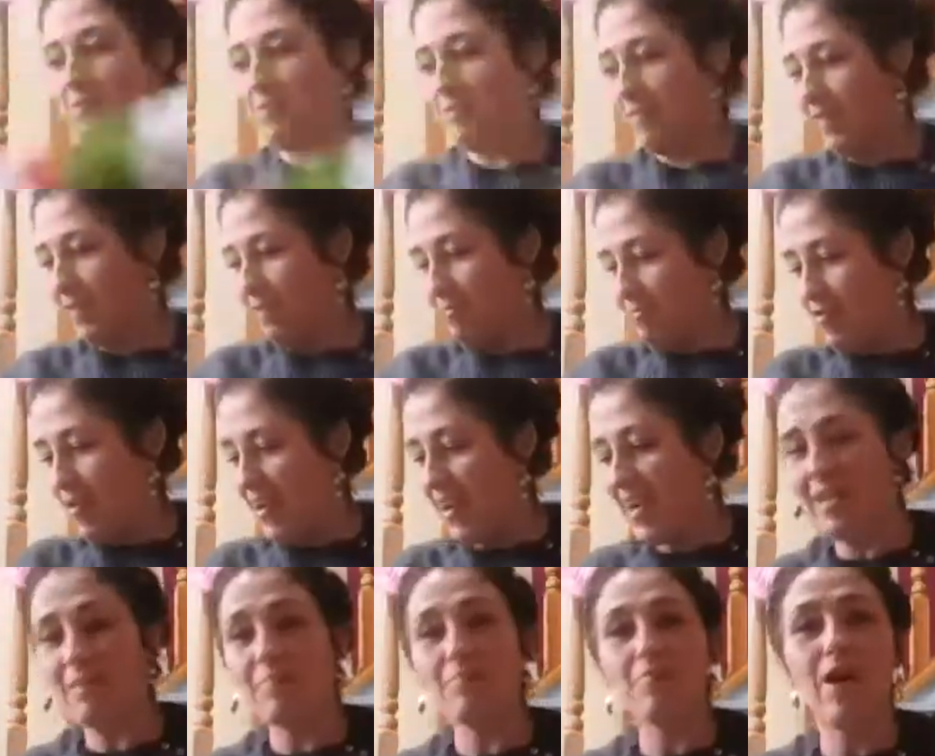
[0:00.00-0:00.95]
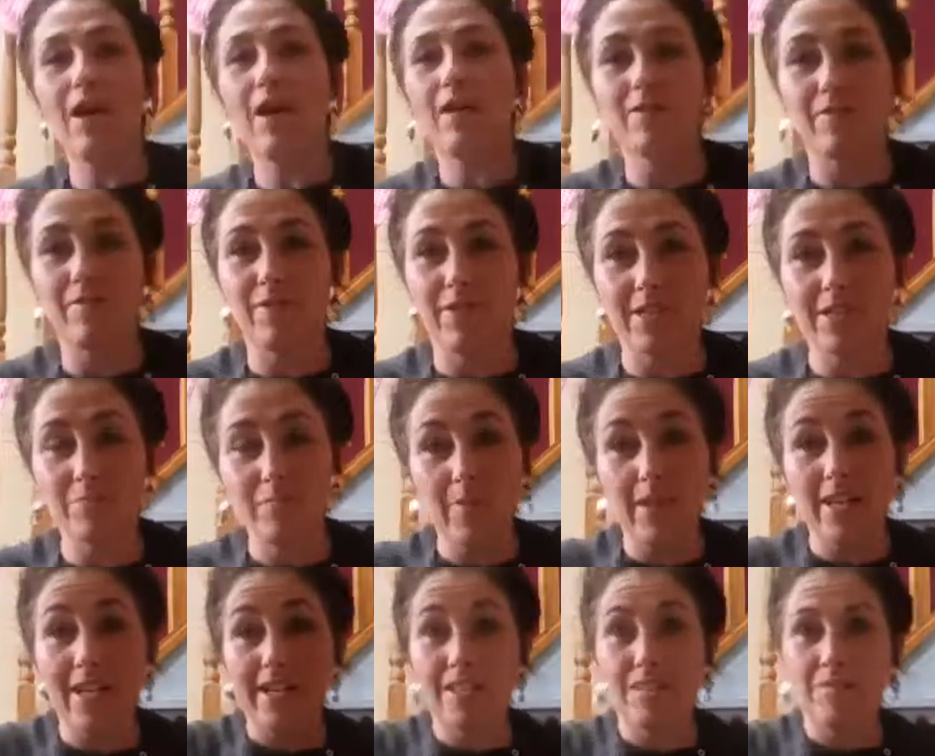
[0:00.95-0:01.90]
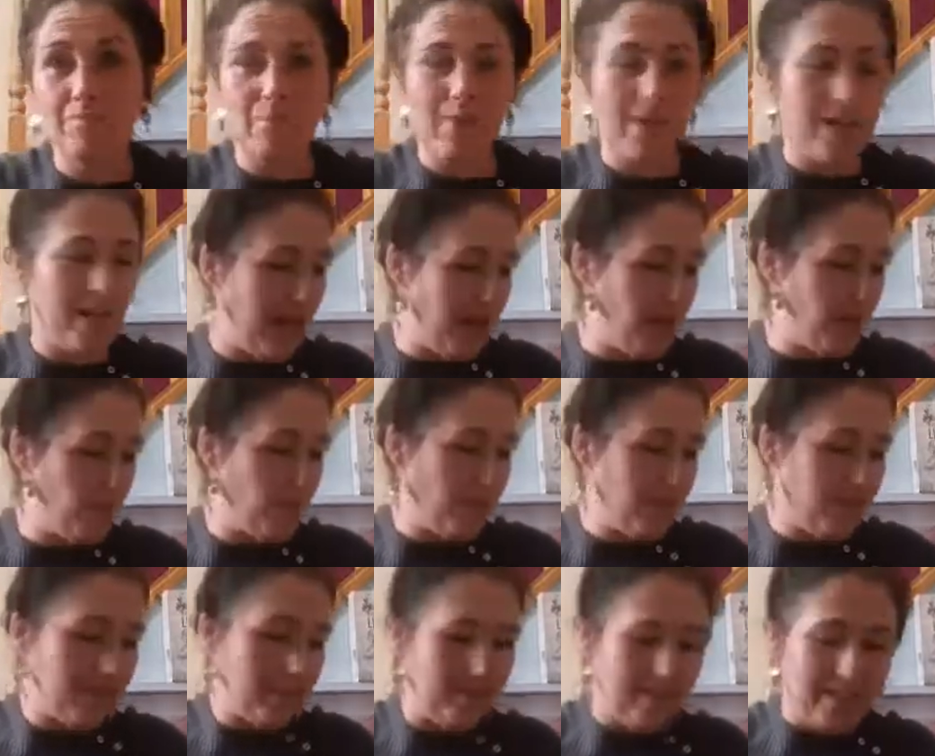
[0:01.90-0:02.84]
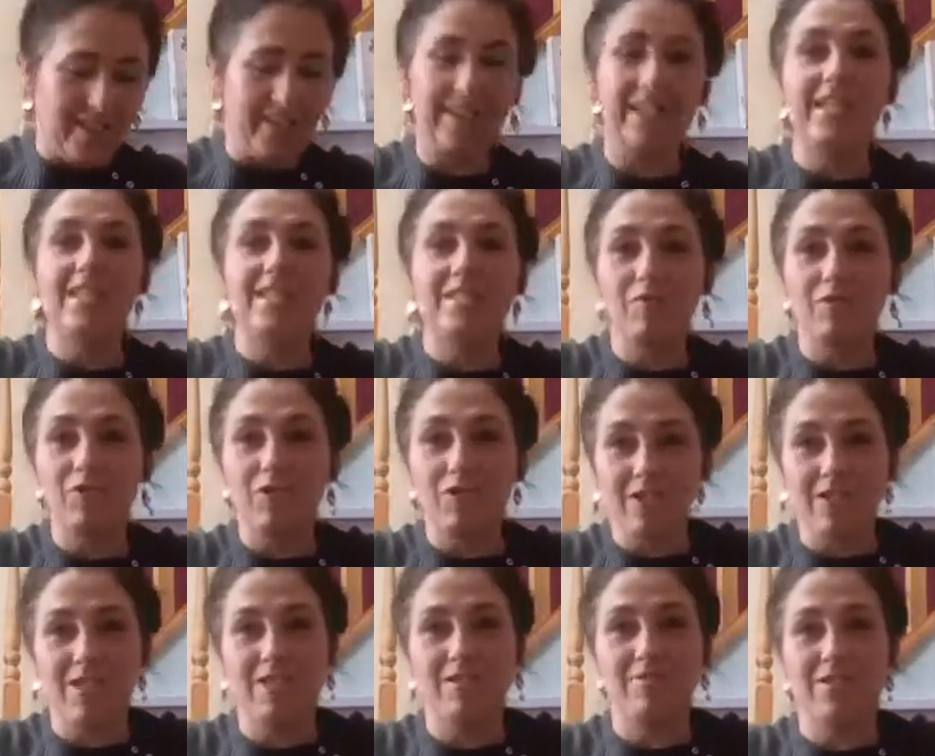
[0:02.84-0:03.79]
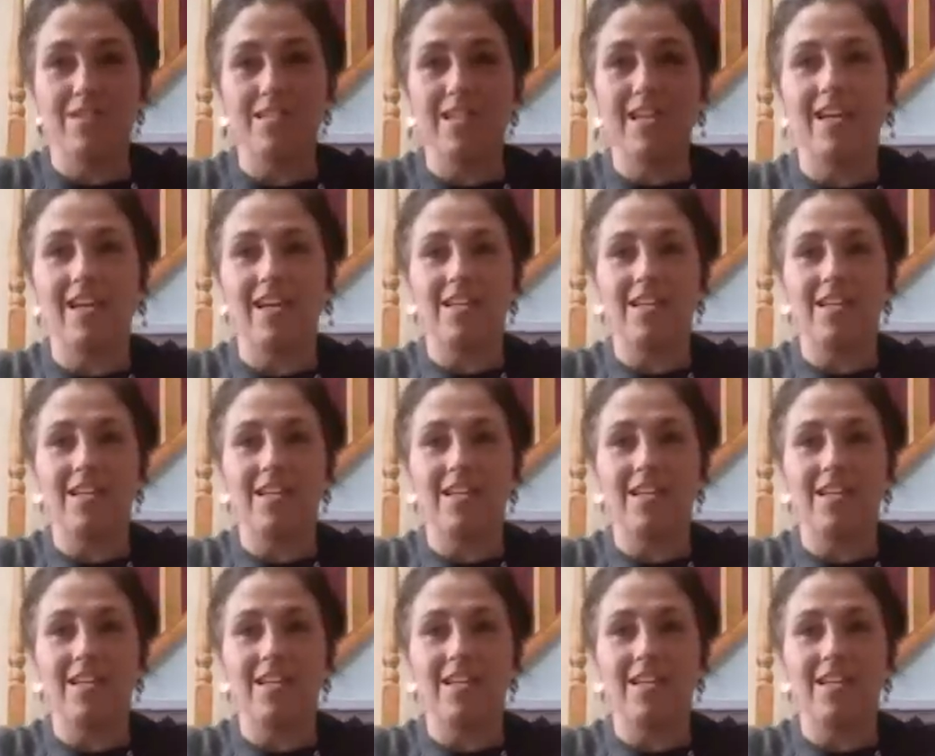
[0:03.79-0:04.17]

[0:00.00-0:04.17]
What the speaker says: Something I'm really proud of, and it's been out. The kids have all used it